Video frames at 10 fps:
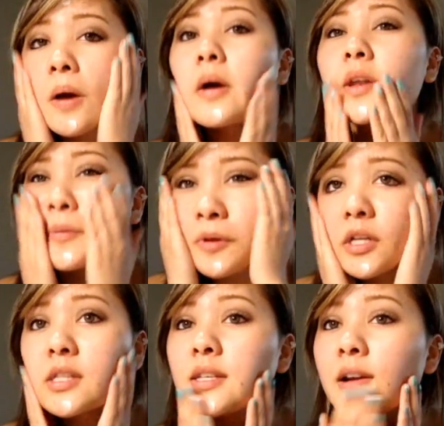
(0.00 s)
And I
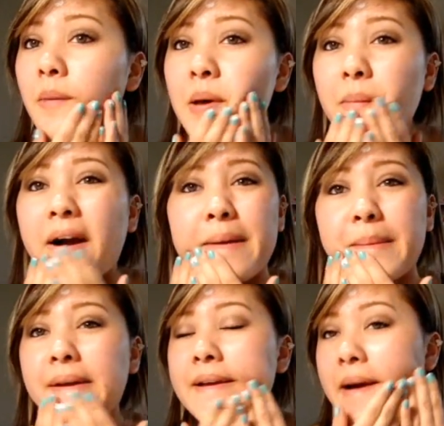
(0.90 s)
already did all my eye
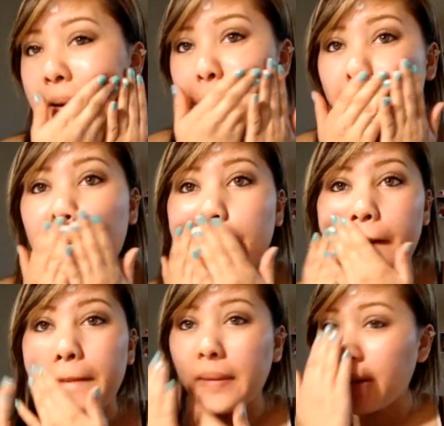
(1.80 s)
makeup
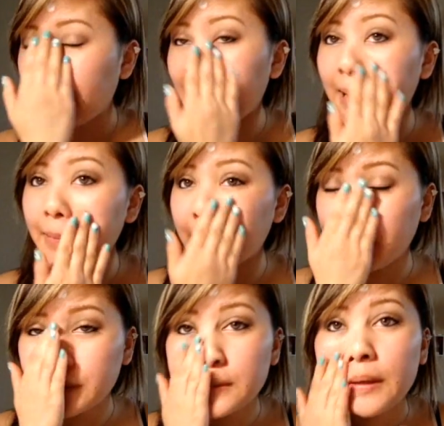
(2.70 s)
and my
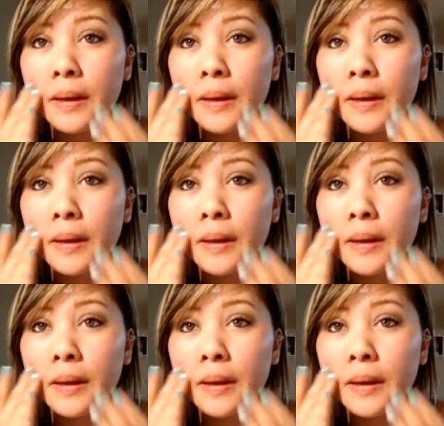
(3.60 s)
eyebrows.